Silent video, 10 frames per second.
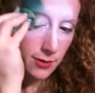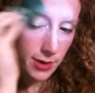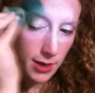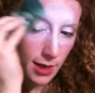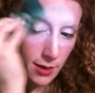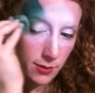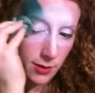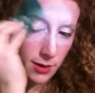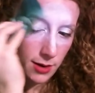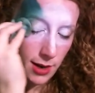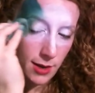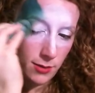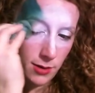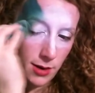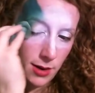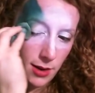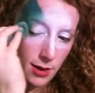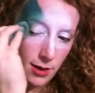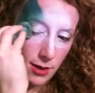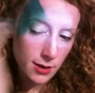Curving down,
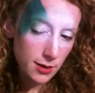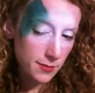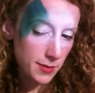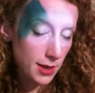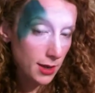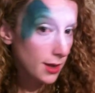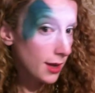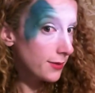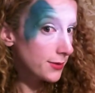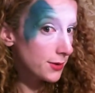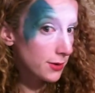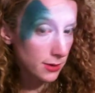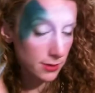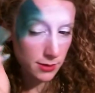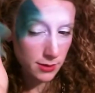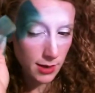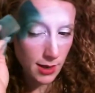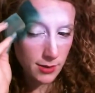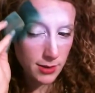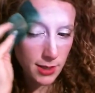making a half circle
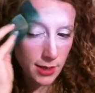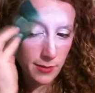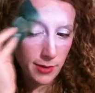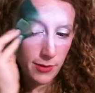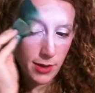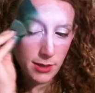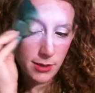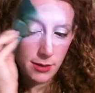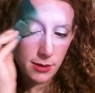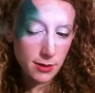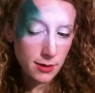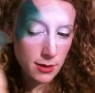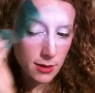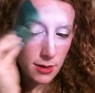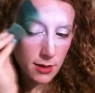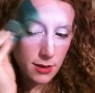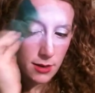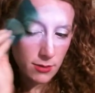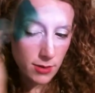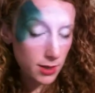down the side of my face,
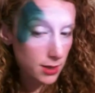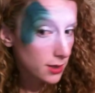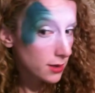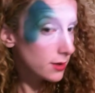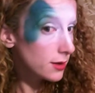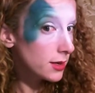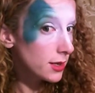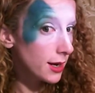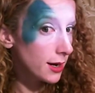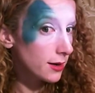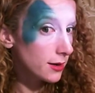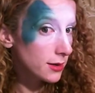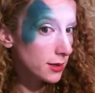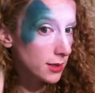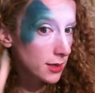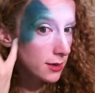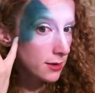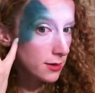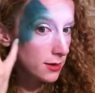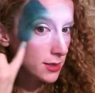right to there, to the
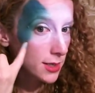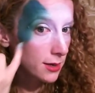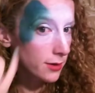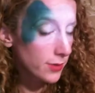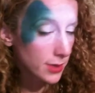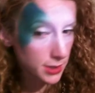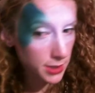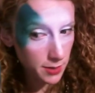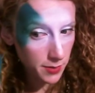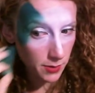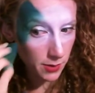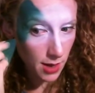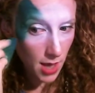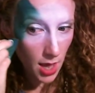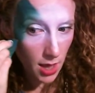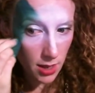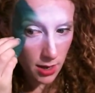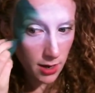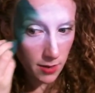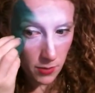center of this cheekbone.
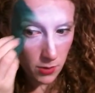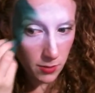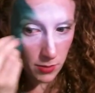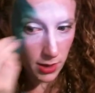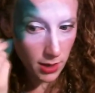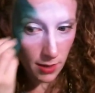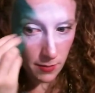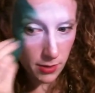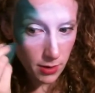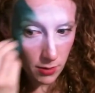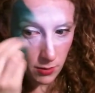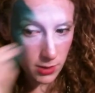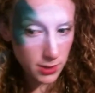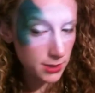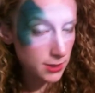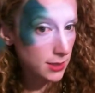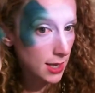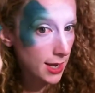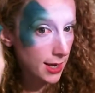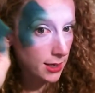Then I'm going to bring it up with this
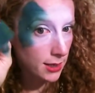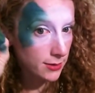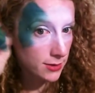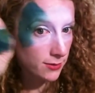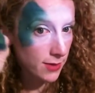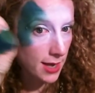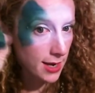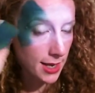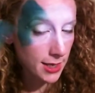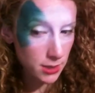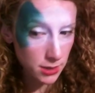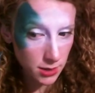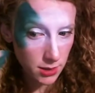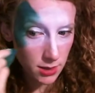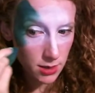side, this flat edge.